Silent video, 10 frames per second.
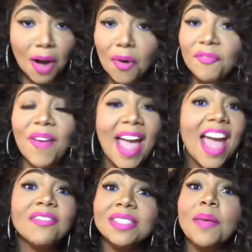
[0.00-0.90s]

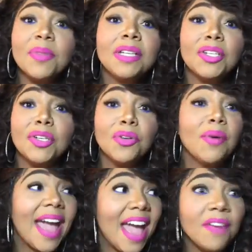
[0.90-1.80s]
Have something to do.
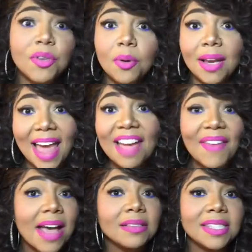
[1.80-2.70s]
Have you a life
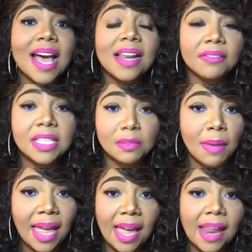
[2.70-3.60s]
outside of this
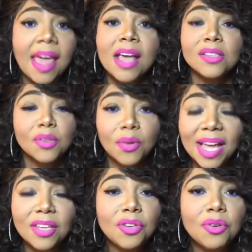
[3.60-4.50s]
man so
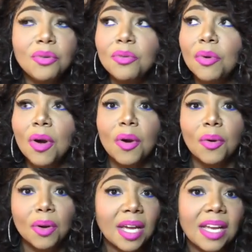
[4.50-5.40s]
that you
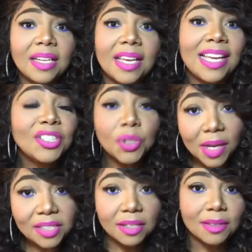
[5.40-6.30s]
can enjoy
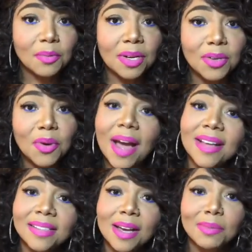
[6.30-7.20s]
each other when you
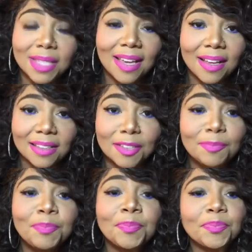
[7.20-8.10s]
guys come together.
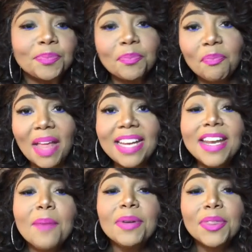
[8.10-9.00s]

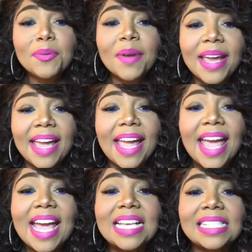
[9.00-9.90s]
Number 3,
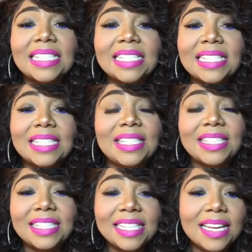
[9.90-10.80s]

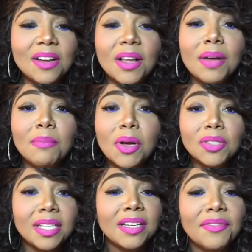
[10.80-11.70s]
still
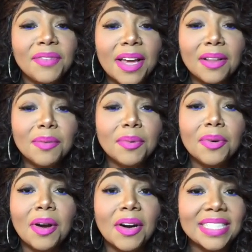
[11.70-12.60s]
emotionally
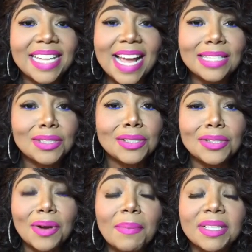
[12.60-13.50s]
available or attached
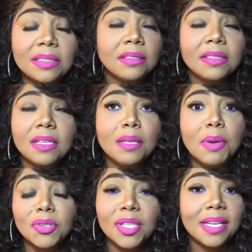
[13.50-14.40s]
to still
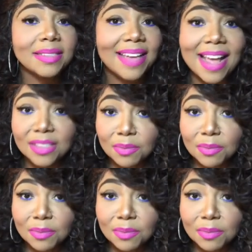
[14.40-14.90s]
emotionally attached,